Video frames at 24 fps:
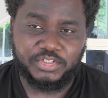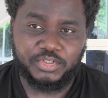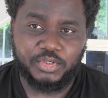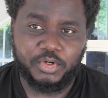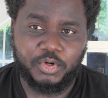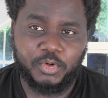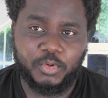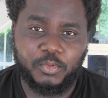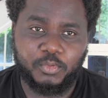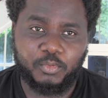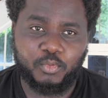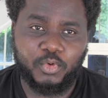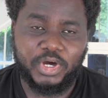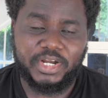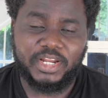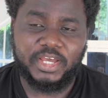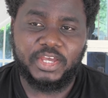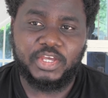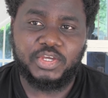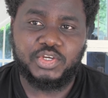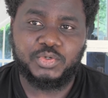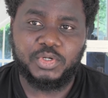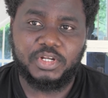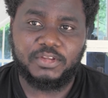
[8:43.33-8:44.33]
So what I
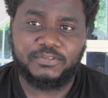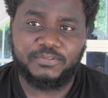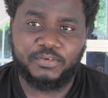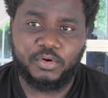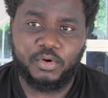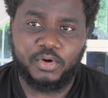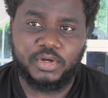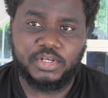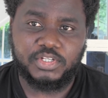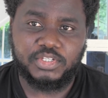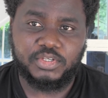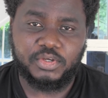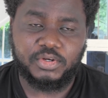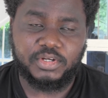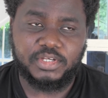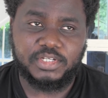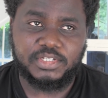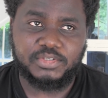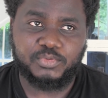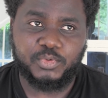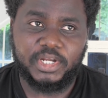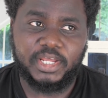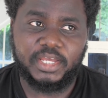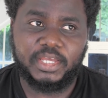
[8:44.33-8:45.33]
usually focus on
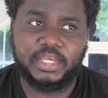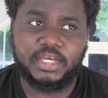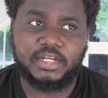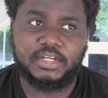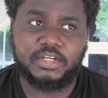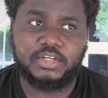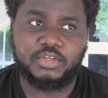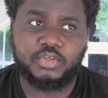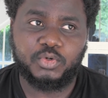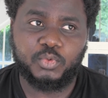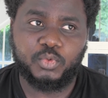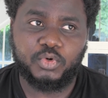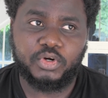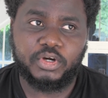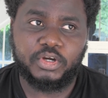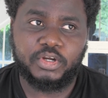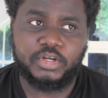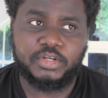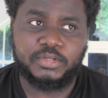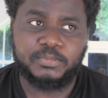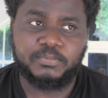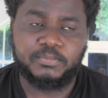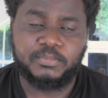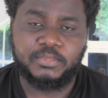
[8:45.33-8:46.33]
is when I get a new
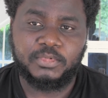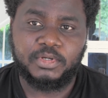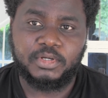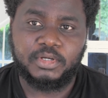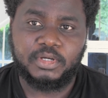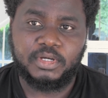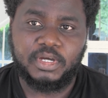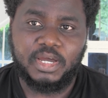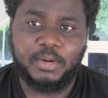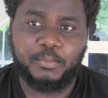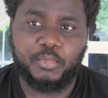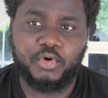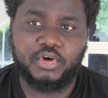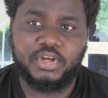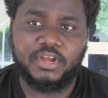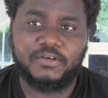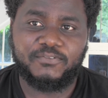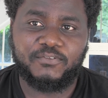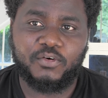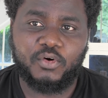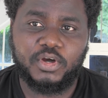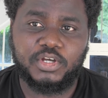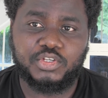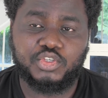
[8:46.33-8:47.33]
word, I'm going to
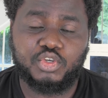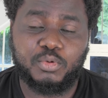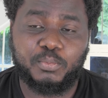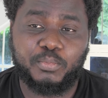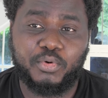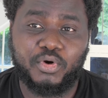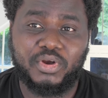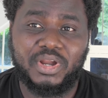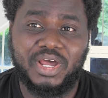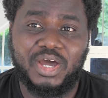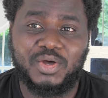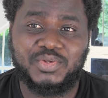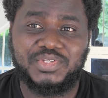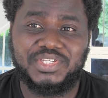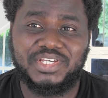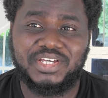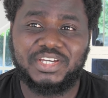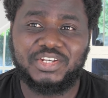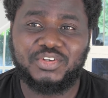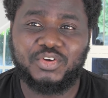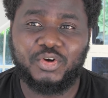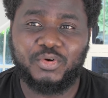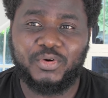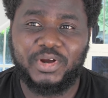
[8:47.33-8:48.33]
focus on pronouncing
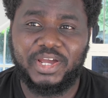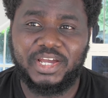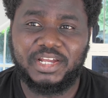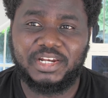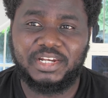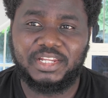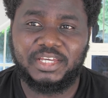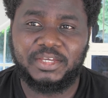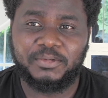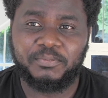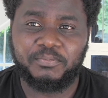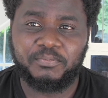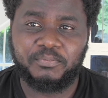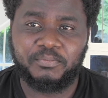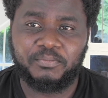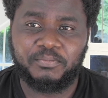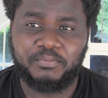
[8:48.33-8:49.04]
it correctly.